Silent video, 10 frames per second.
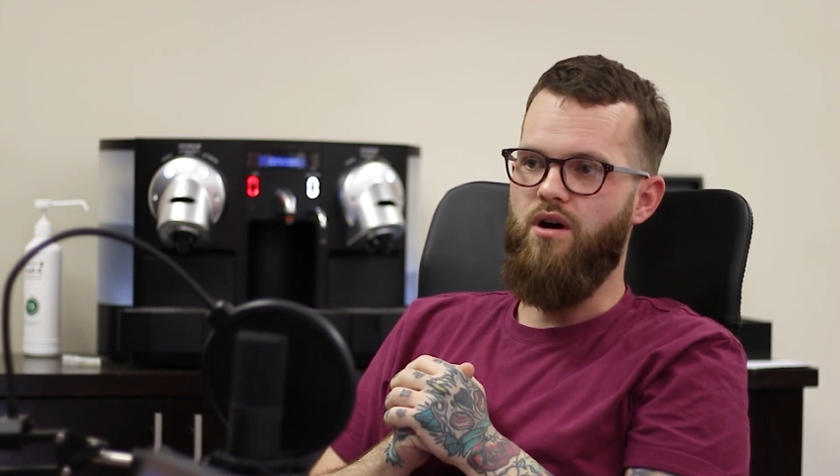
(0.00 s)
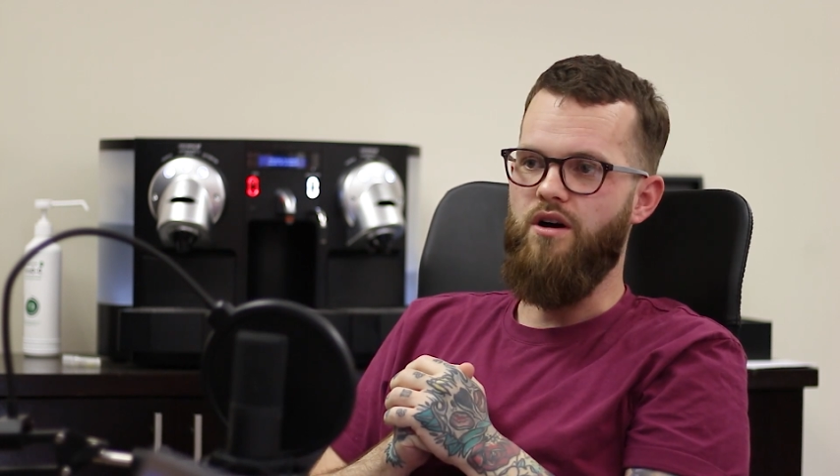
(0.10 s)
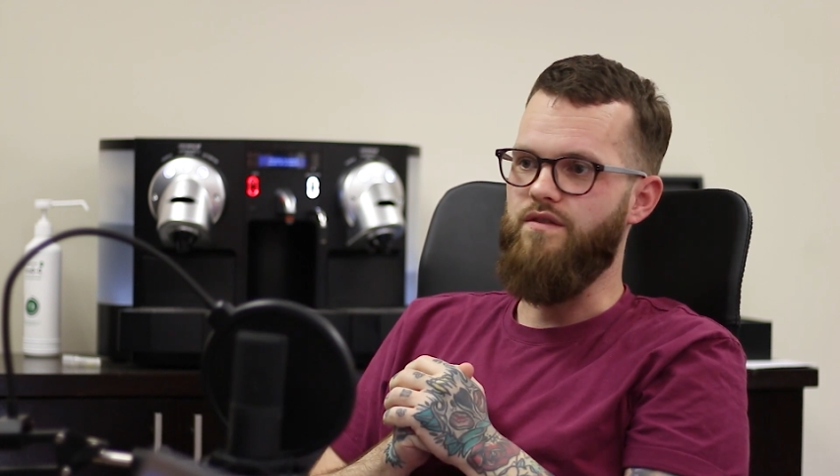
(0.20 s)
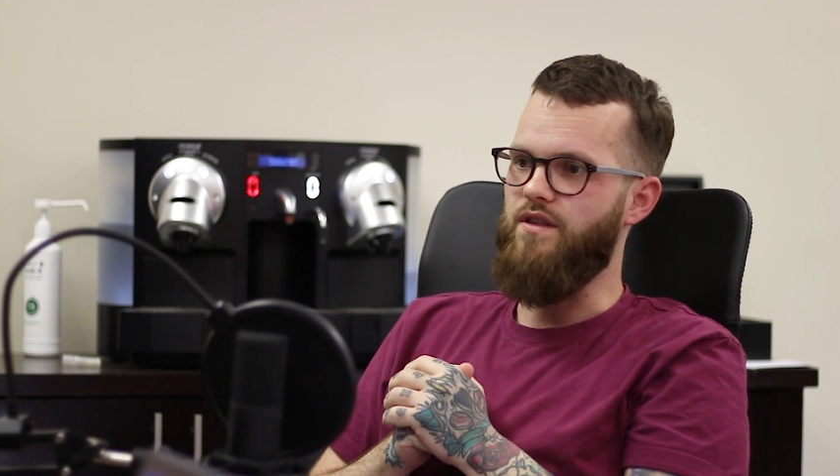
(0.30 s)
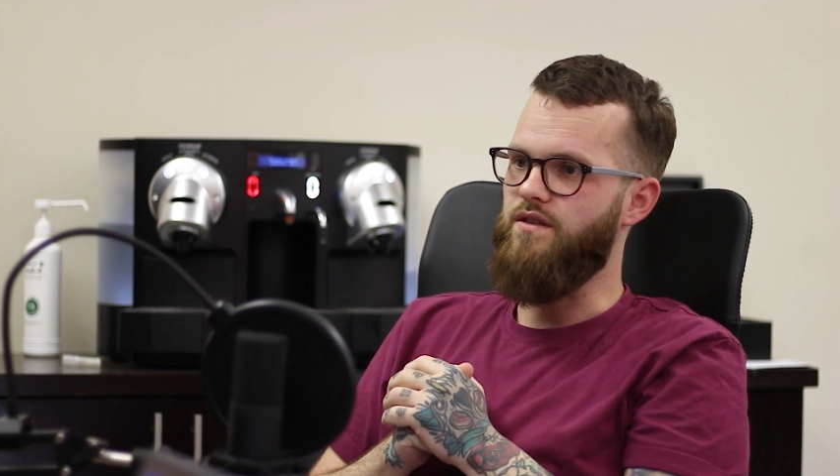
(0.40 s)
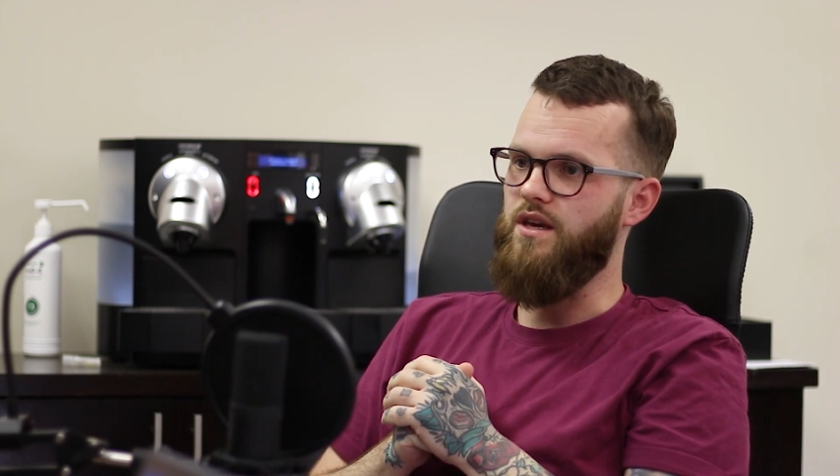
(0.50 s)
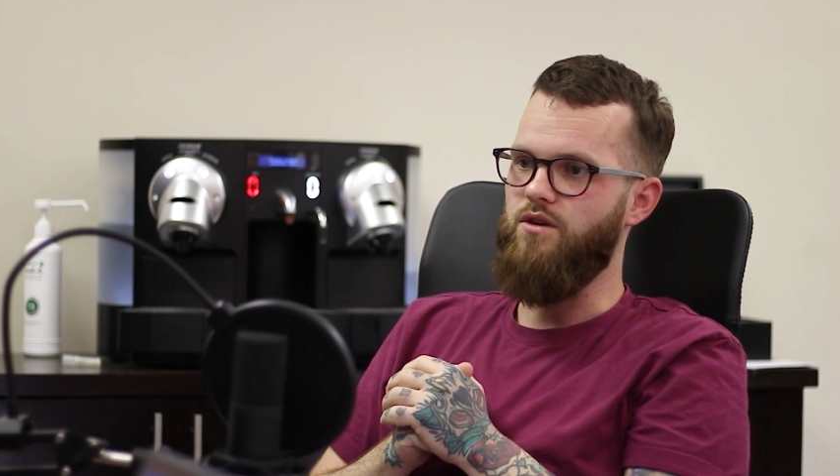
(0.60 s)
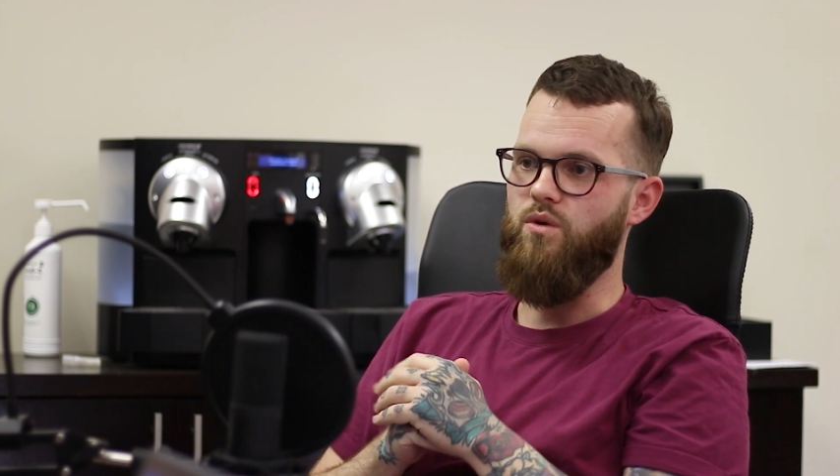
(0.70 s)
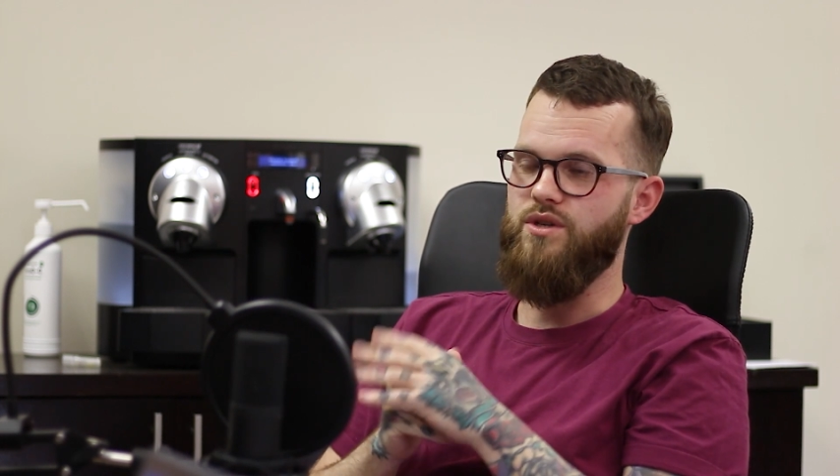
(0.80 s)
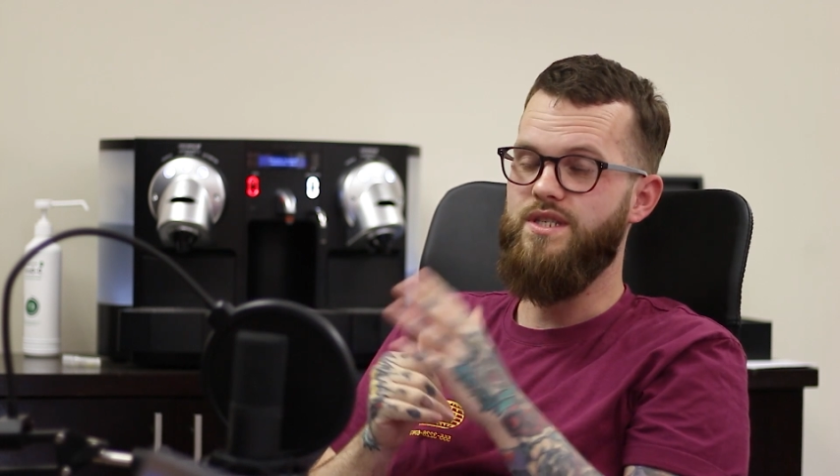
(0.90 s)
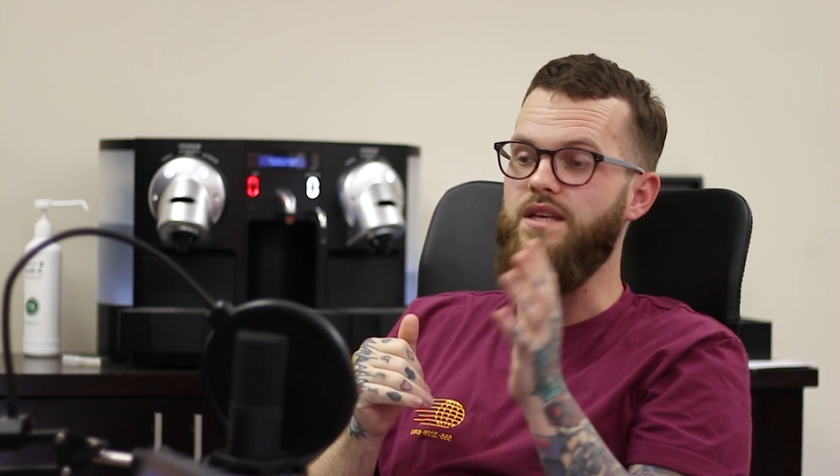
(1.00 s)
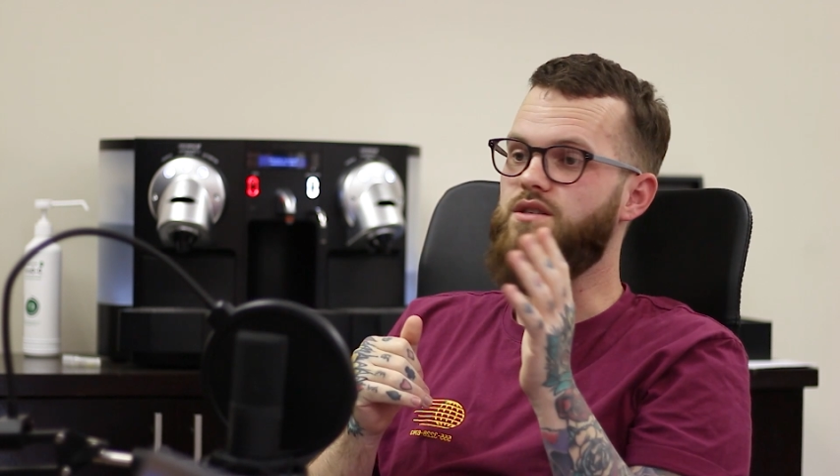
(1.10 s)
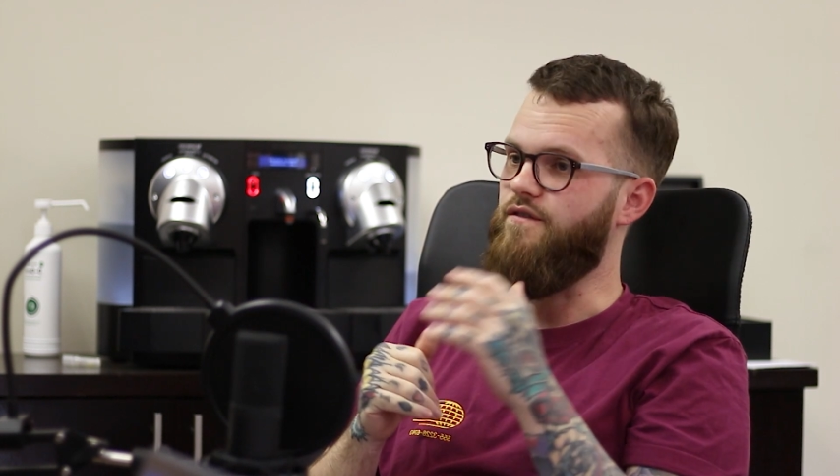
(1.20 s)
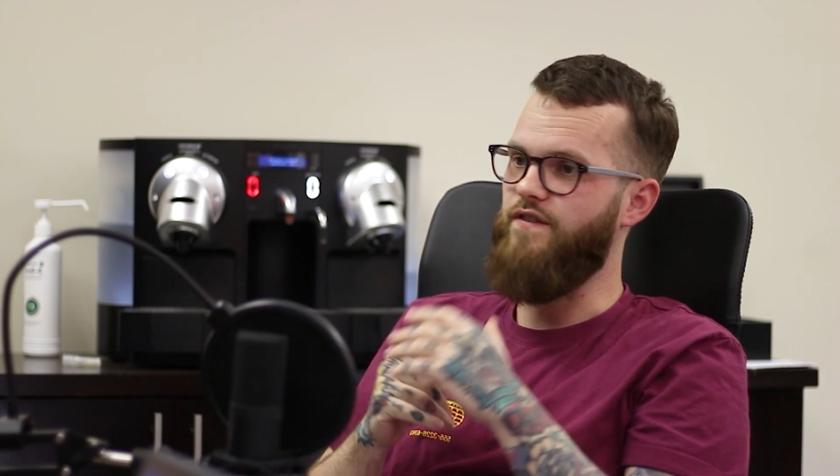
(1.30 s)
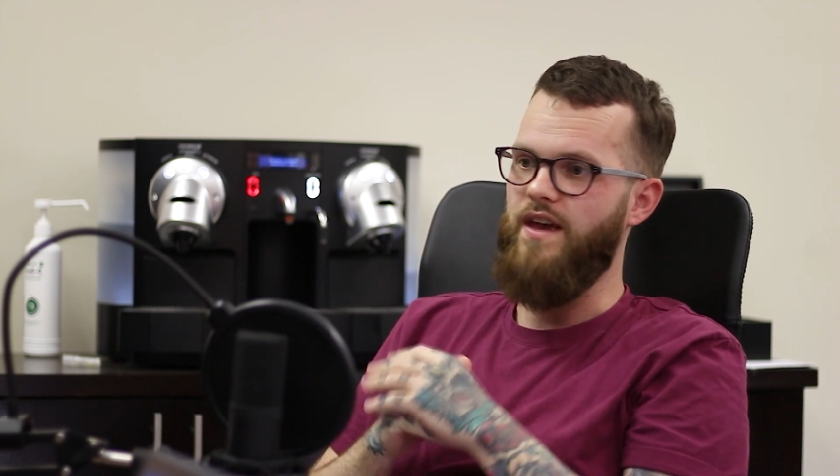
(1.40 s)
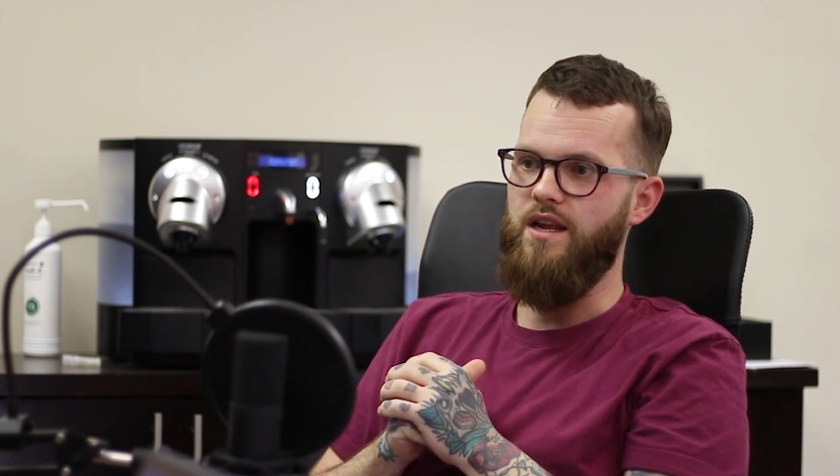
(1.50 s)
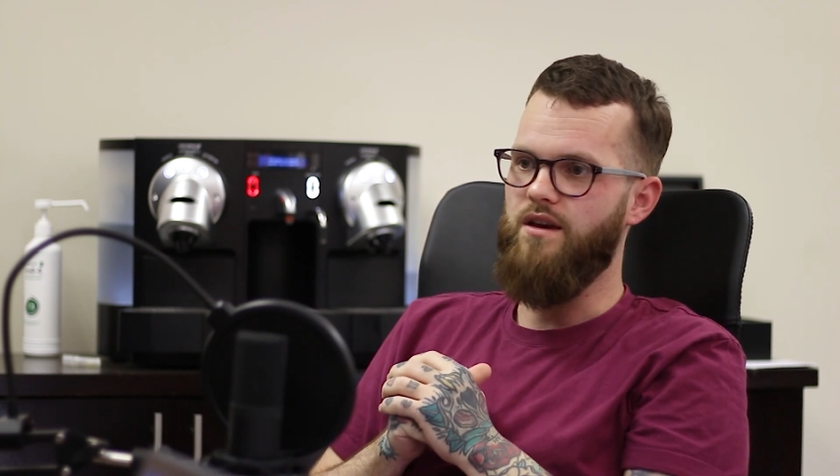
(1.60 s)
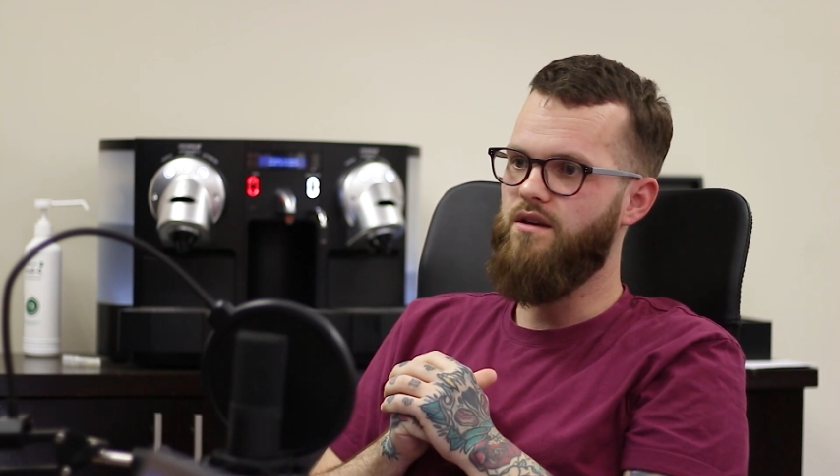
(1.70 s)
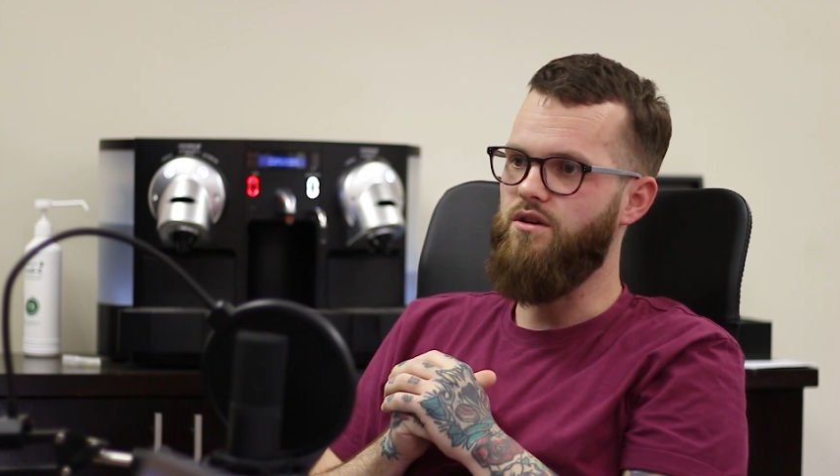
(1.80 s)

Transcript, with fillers: part of the thing or a sense of failure